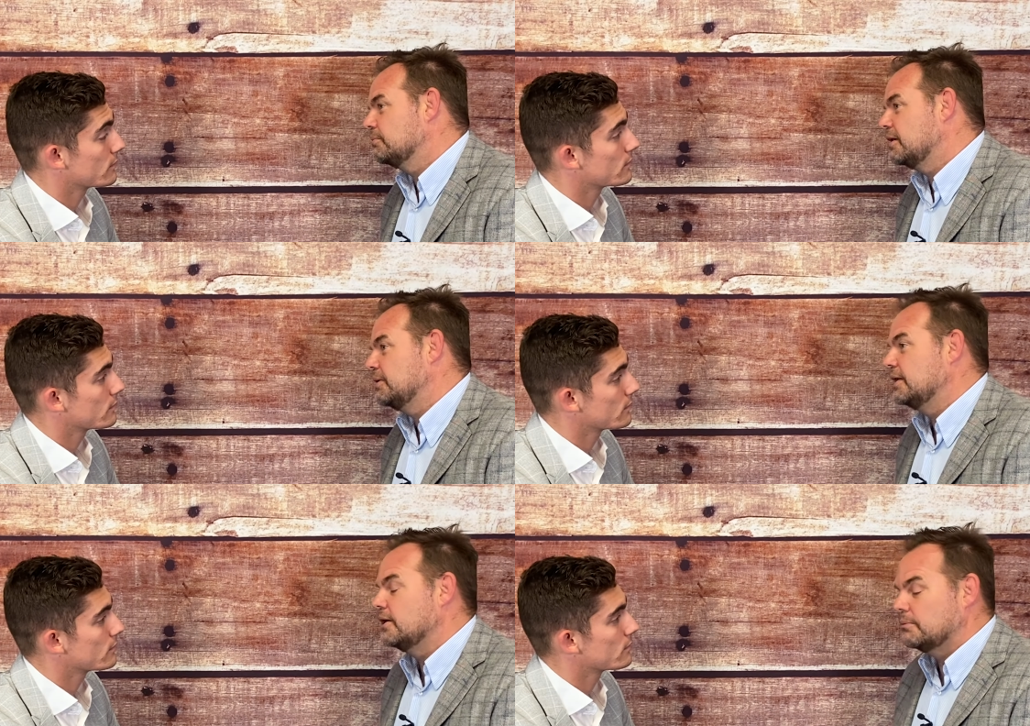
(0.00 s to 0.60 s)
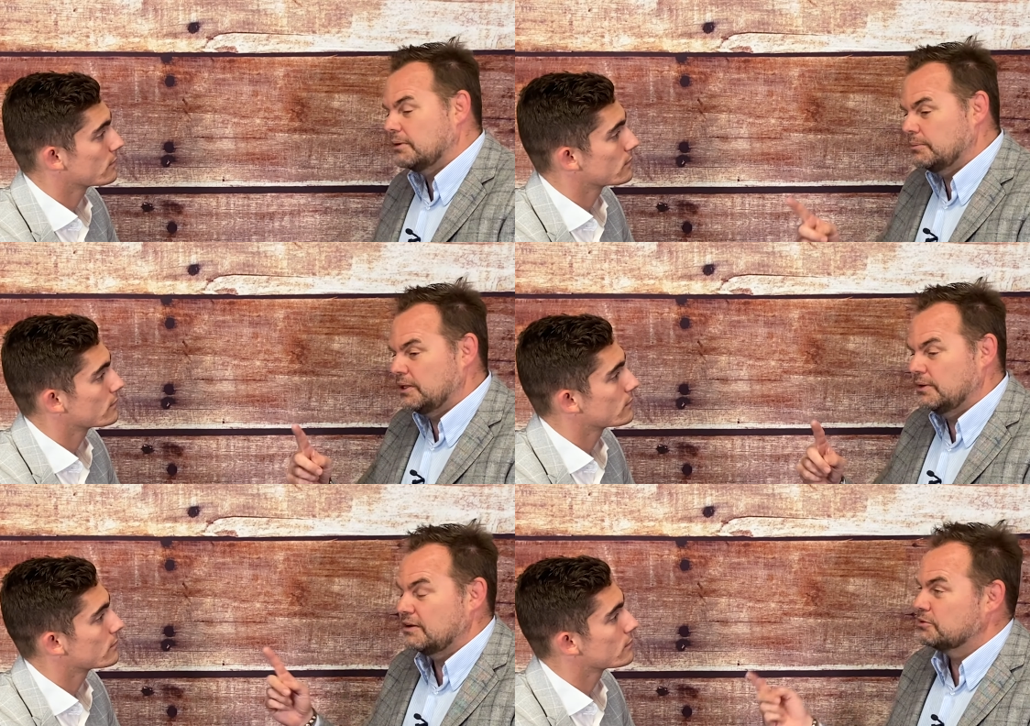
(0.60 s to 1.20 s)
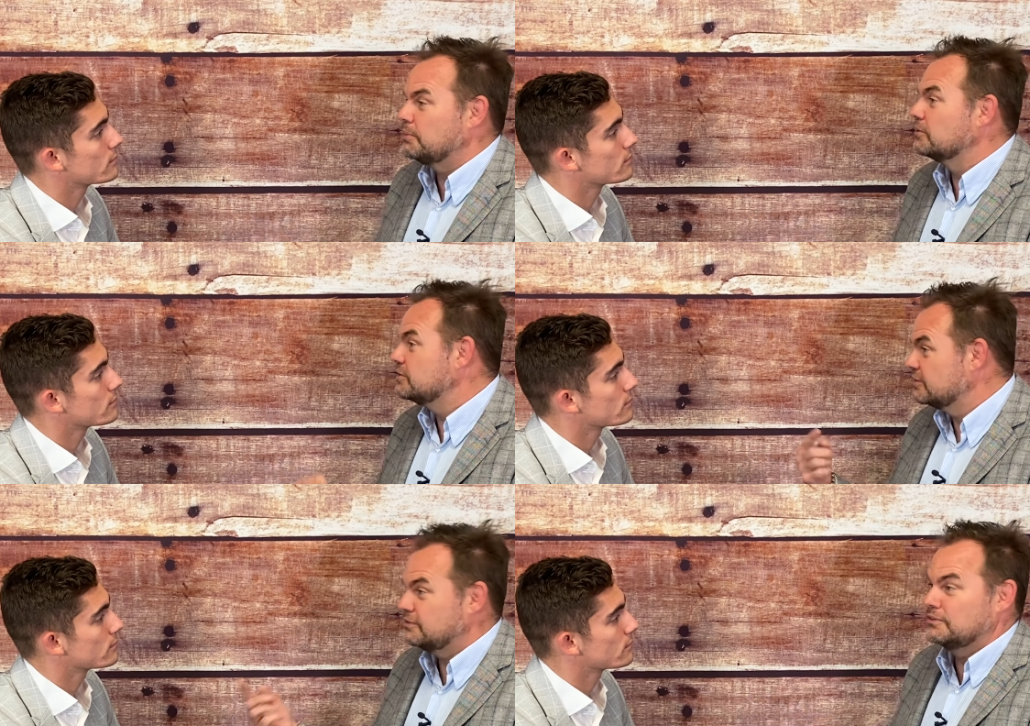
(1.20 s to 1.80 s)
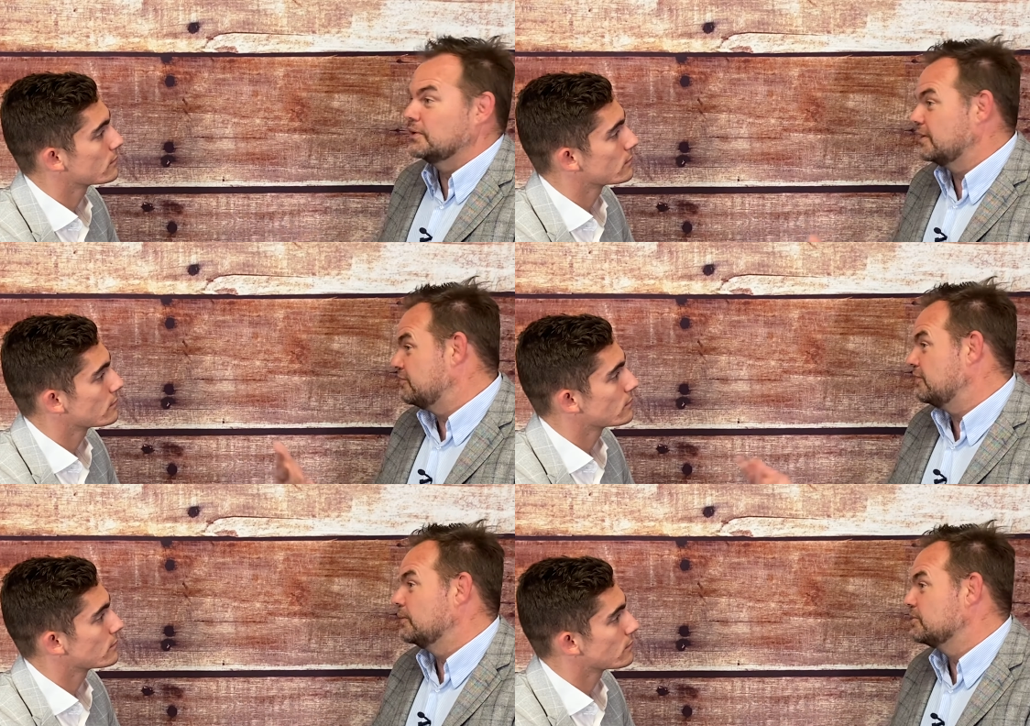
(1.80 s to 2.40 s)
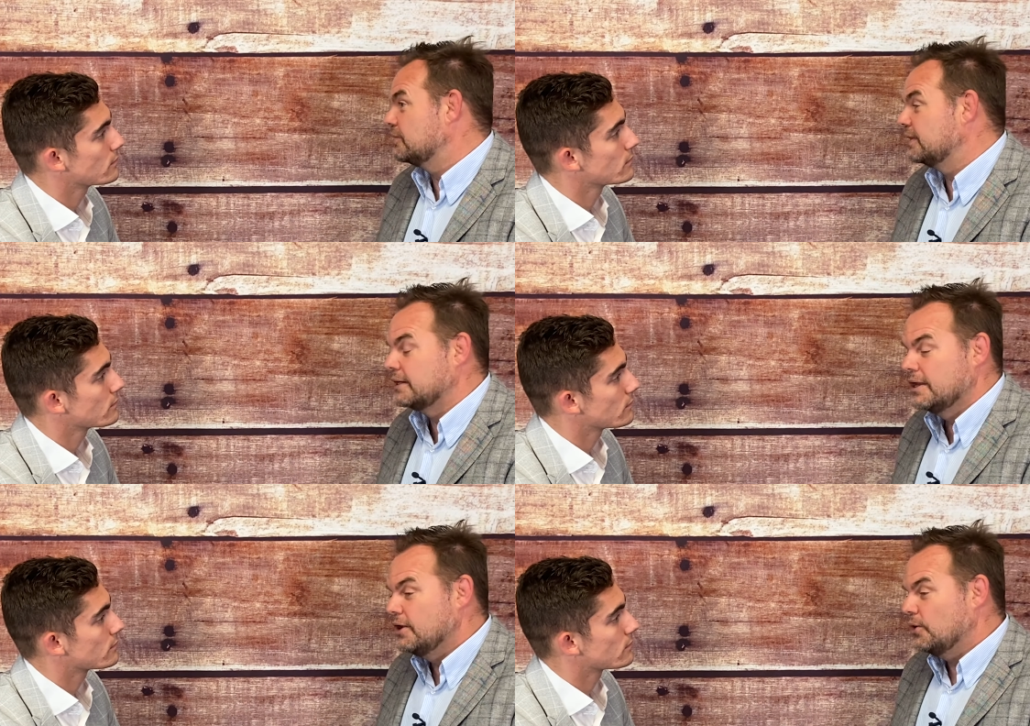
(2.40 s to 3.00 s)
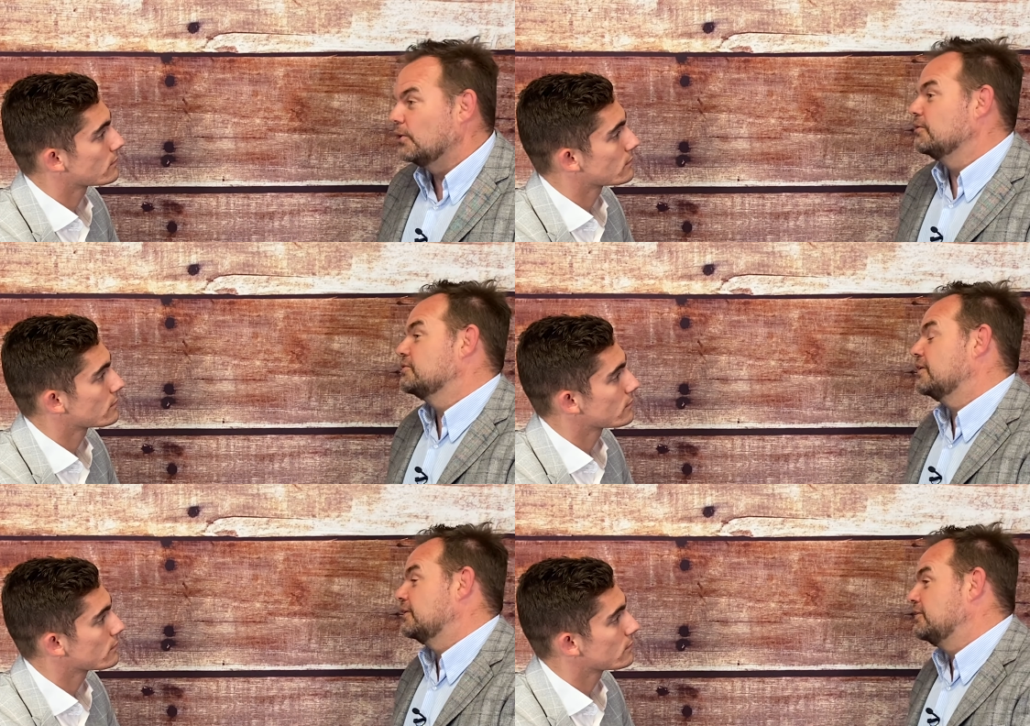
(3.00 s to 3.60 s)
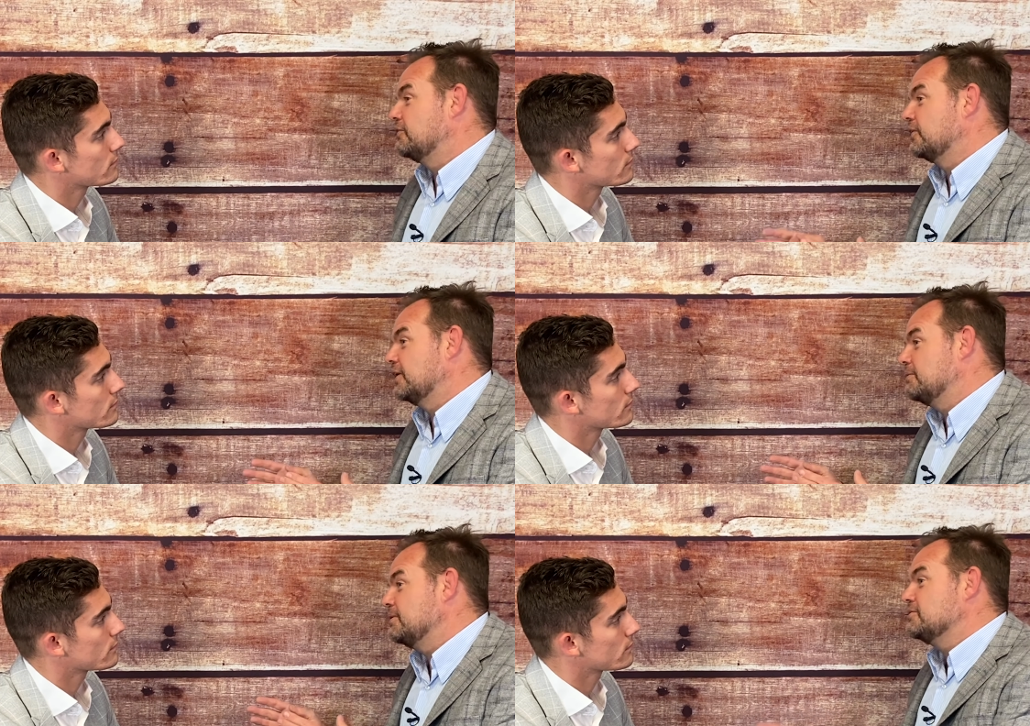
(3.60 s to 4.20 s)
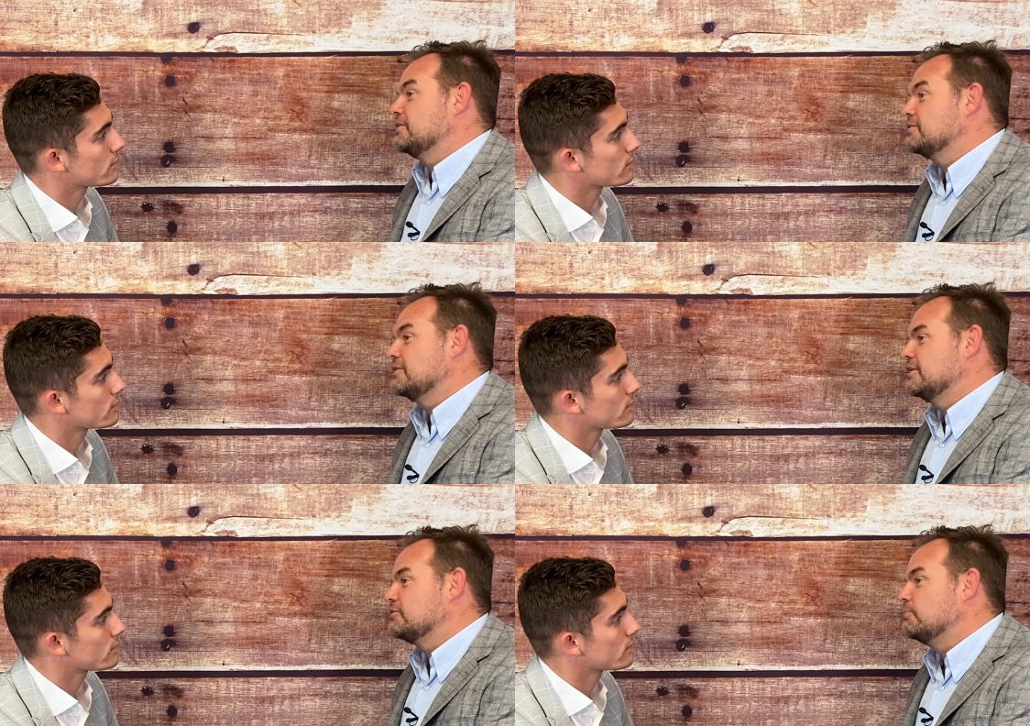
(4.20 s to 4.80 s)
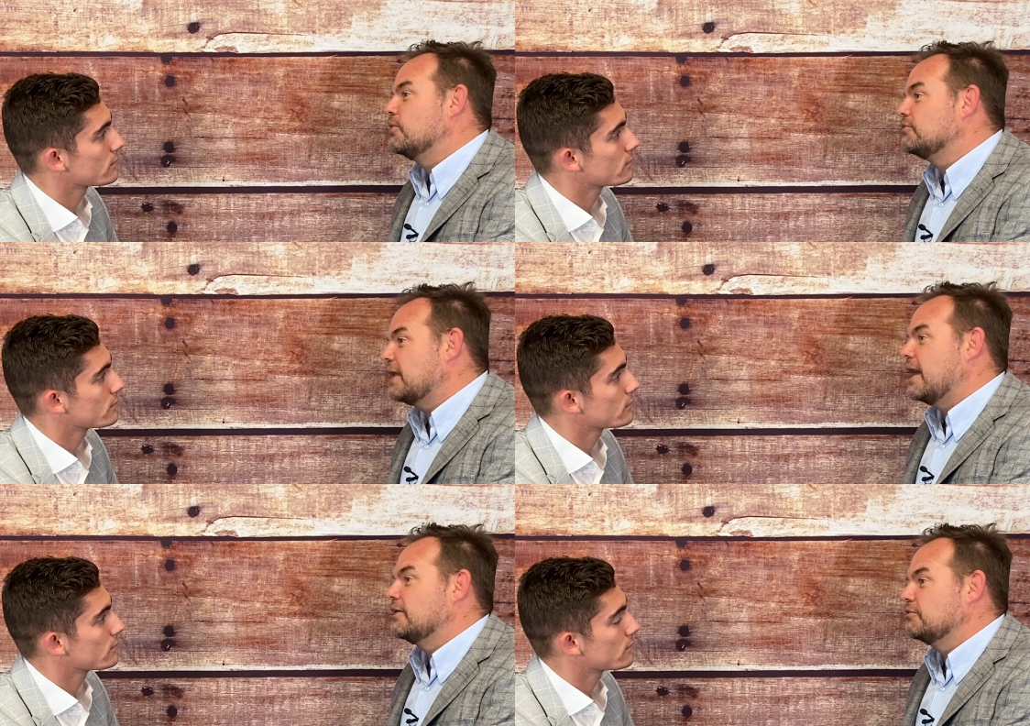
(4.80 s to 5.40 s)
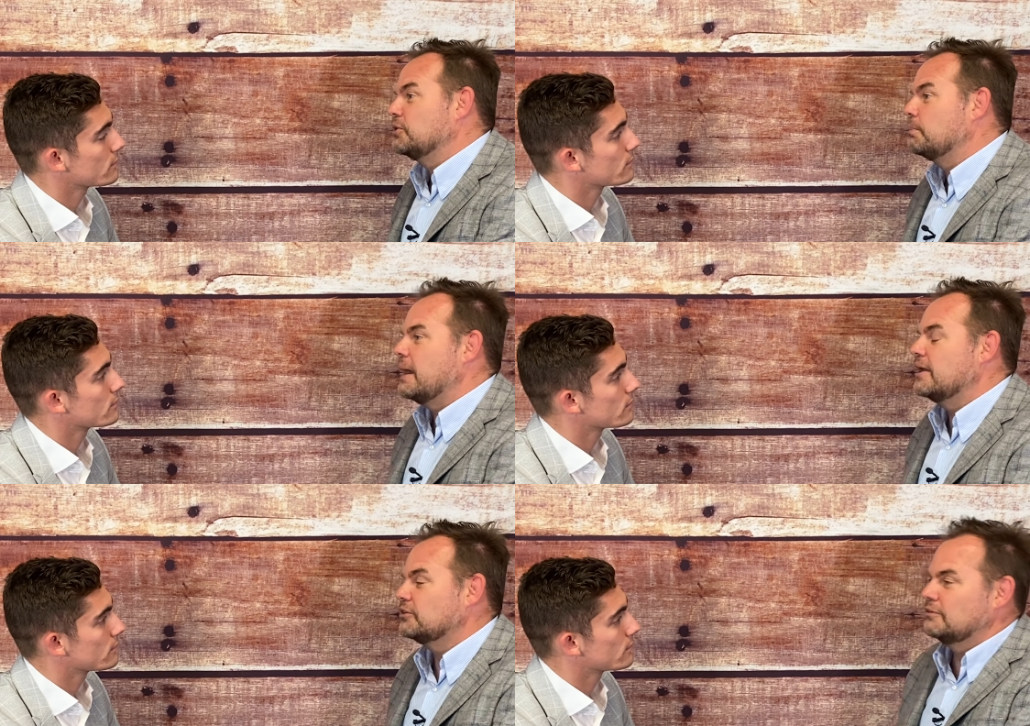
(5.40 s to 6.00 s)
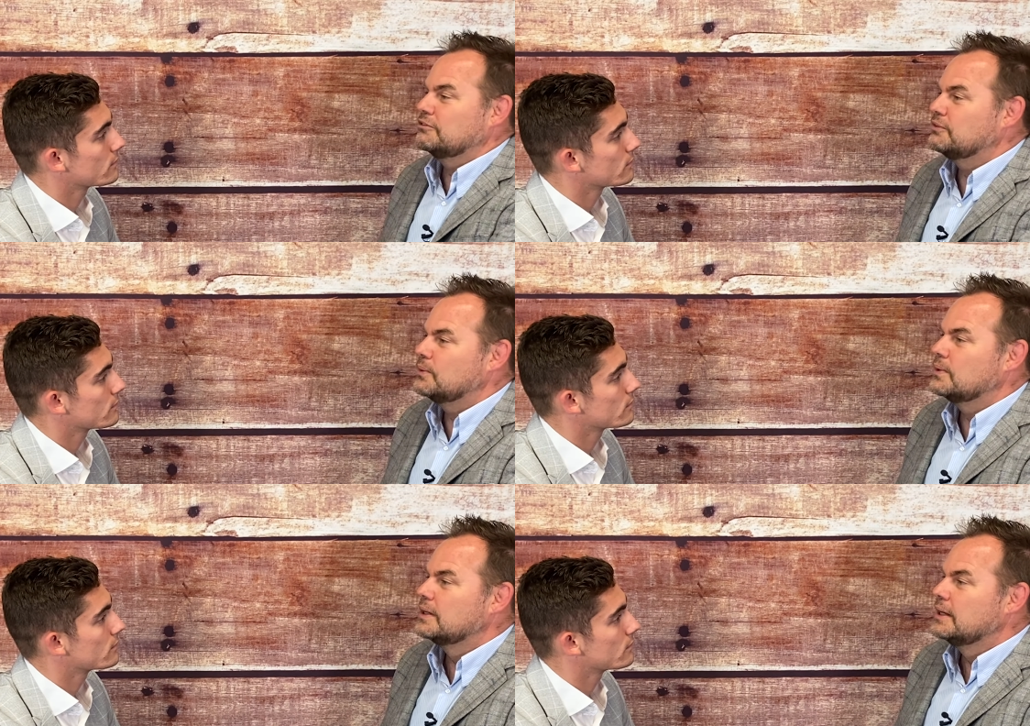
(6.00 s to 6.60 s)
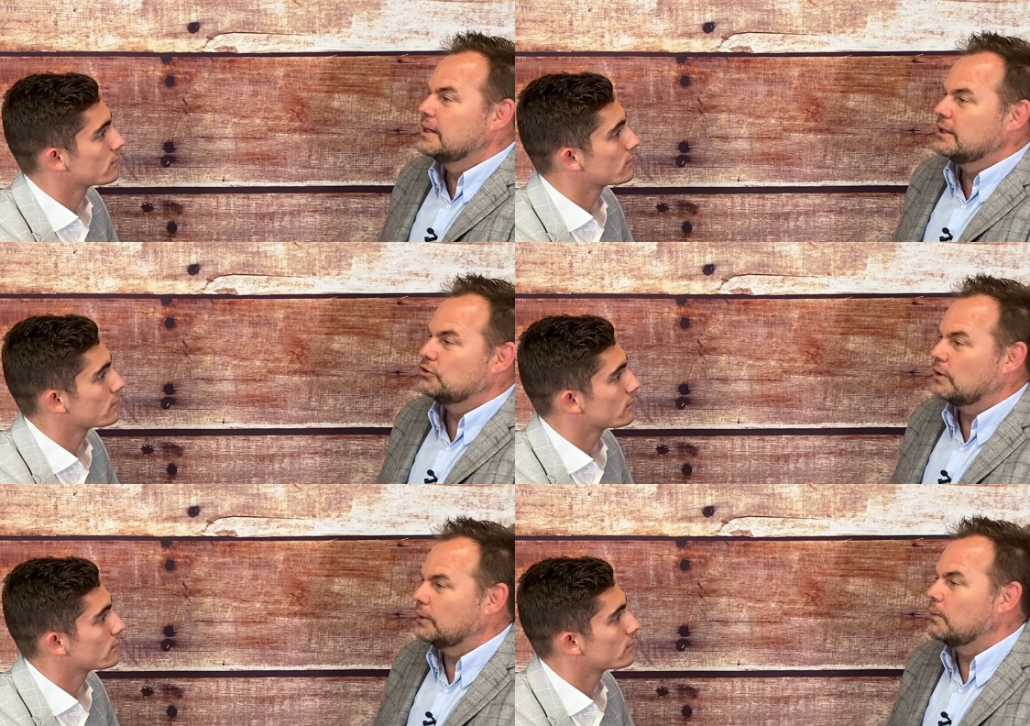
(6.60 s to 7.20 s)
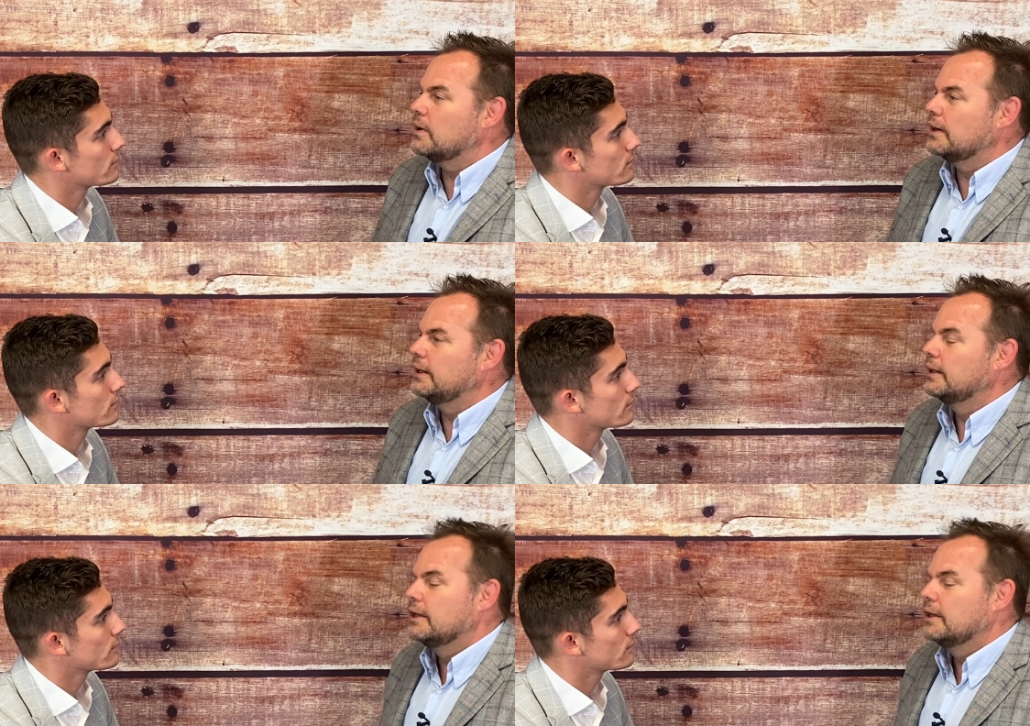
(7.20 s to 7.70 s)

Speaker 1: maybe you don't, maybe you have sponsors if you've got enough followers on there. All of a sudden you've got a business that's morphed out of your passion for trying wine.